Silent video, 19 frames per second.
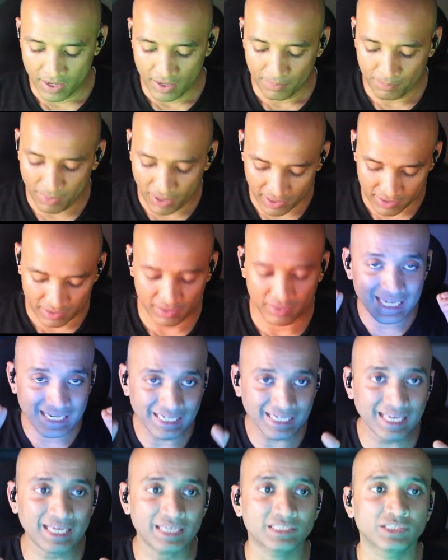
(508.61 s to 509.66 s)
But
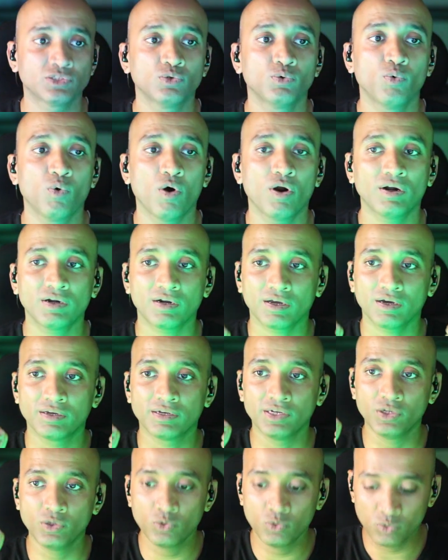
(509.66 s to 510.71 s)
in case you want a
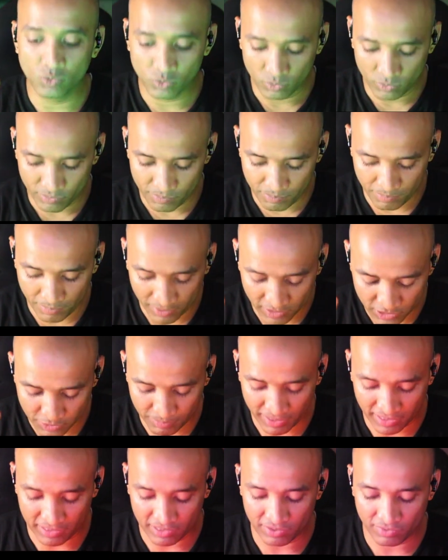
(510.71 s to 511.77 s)
new
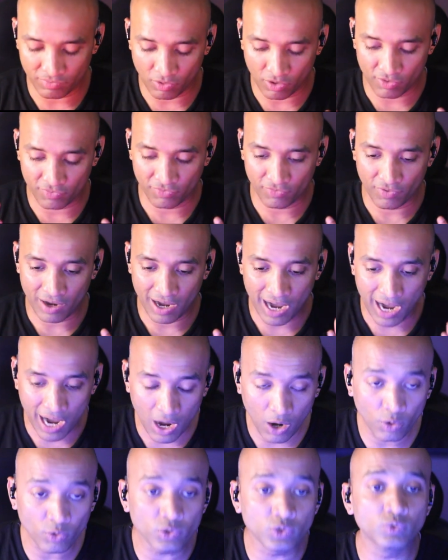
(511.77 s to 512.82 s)
perspective of
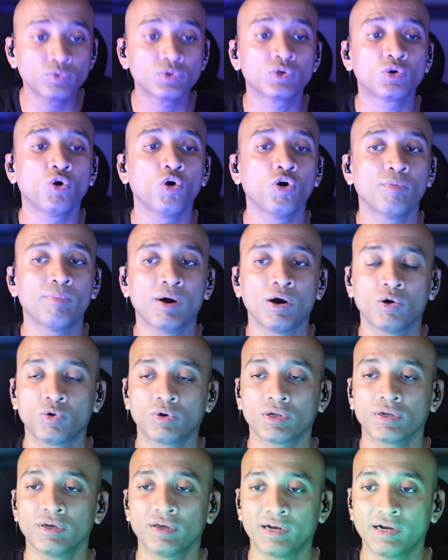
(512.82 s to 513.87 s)
how you would go
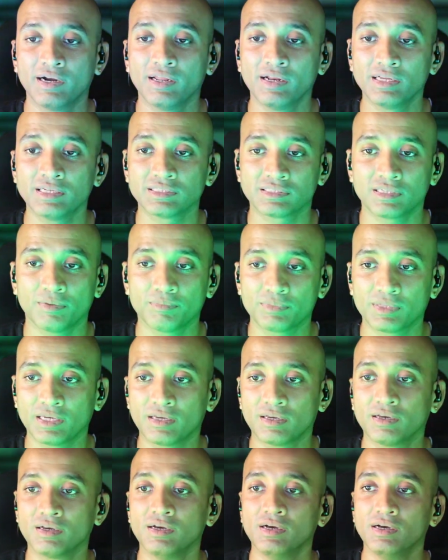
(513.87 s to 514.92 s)
about rendering
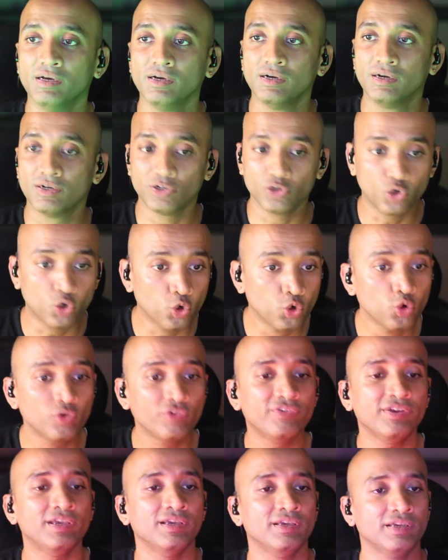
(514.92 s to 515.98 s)
something
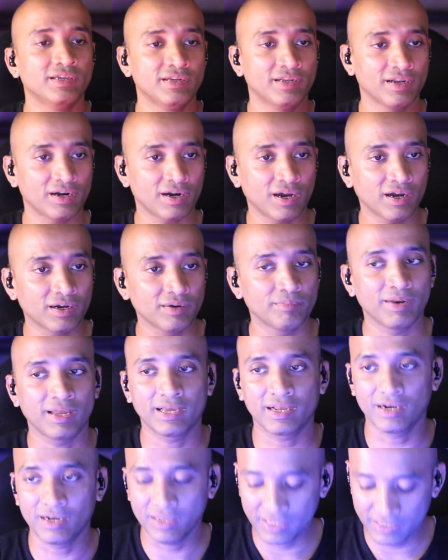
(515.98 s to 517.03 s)
groovy in a ragam
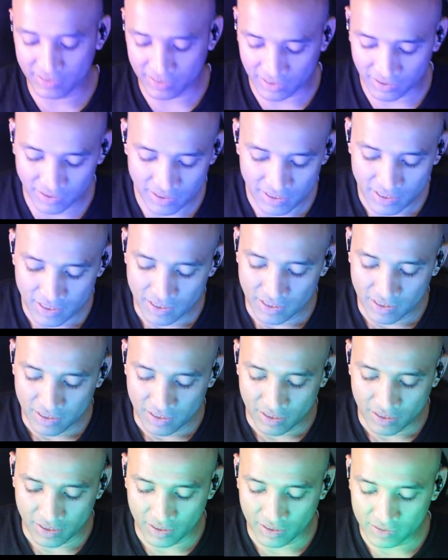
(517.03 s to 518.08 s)
like Lalitha,
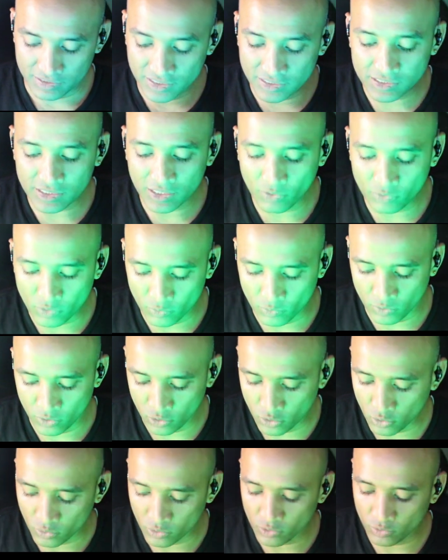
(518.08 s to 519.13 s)
this is how you would
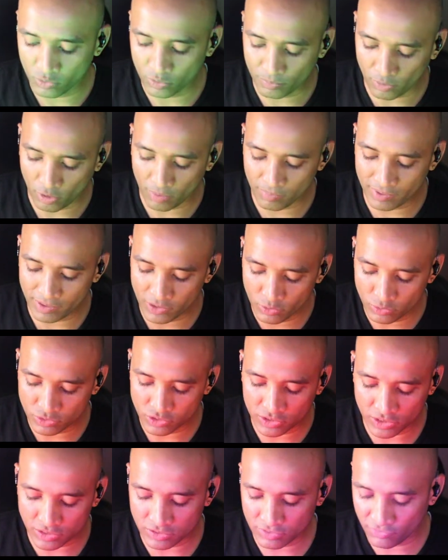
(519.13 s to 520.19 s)
do. You would probably use
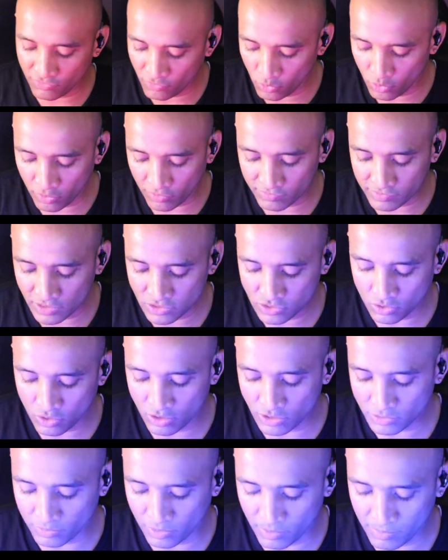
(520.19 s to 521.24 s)
just 4 of these
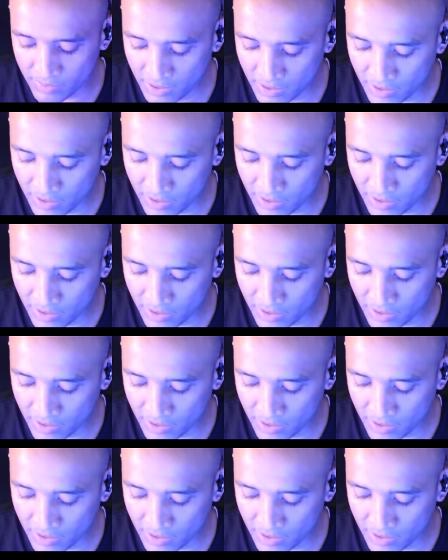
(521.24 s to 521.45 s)
chords, probably